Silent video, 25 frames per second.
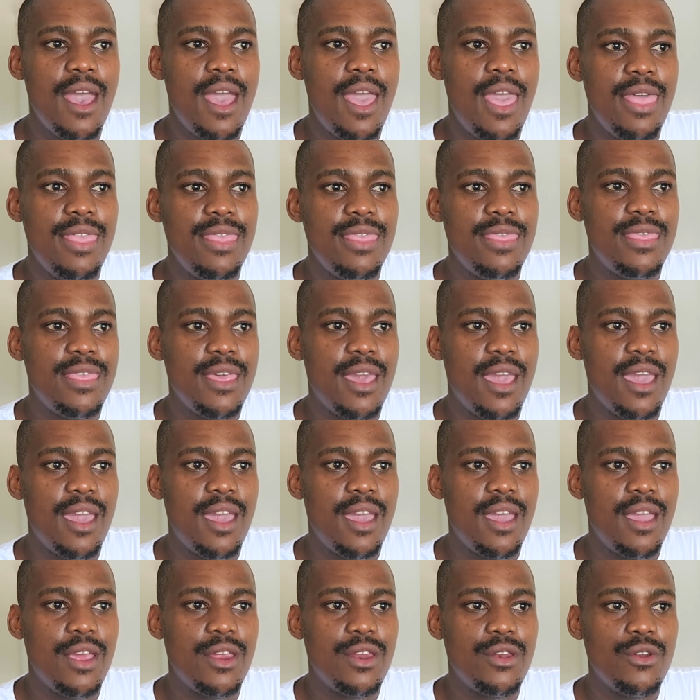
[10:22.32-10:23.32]
and
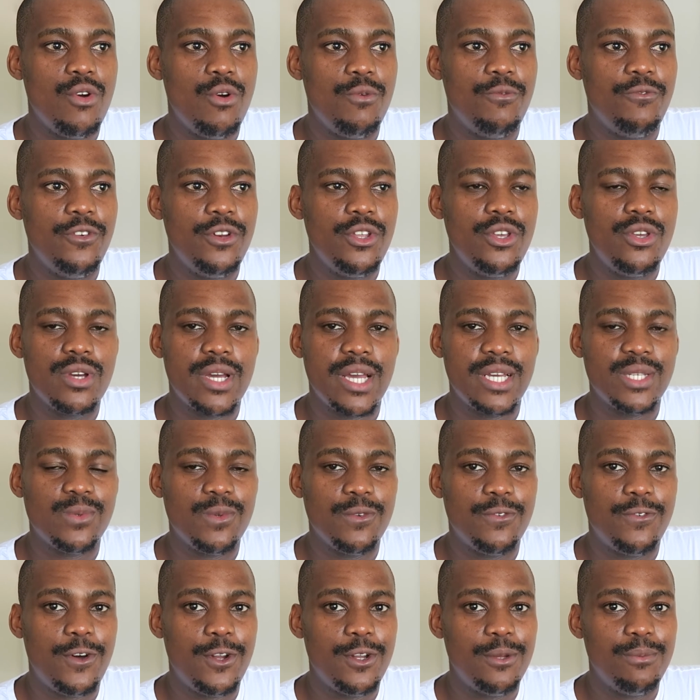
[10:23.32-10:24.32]
then hopefully you guys
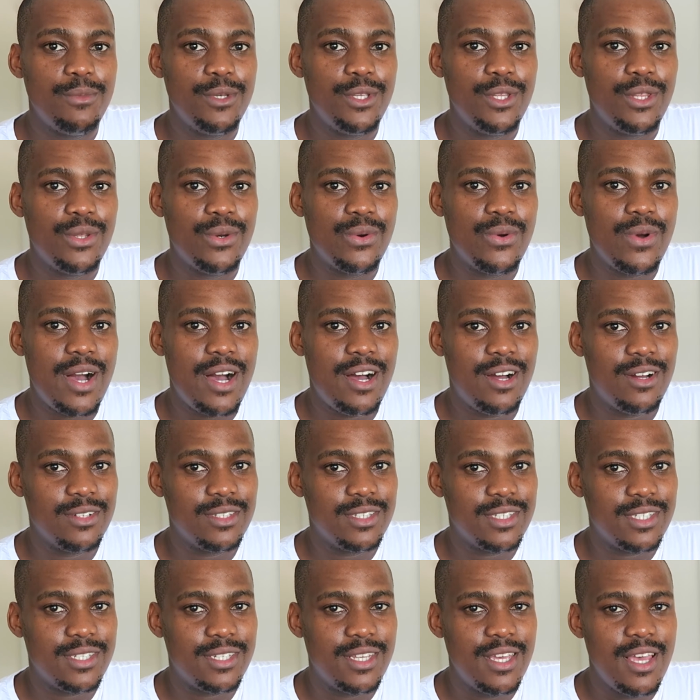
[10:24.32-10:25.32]
will follow me
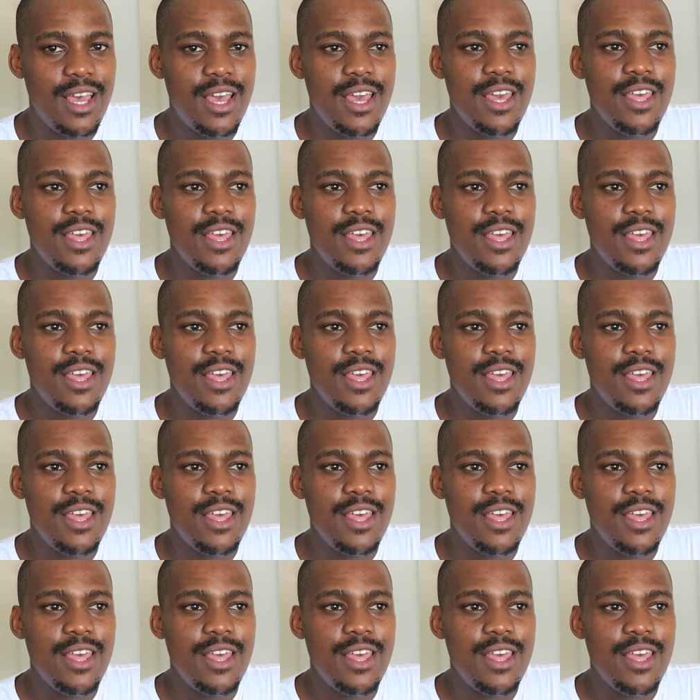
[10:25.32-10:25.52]
throughout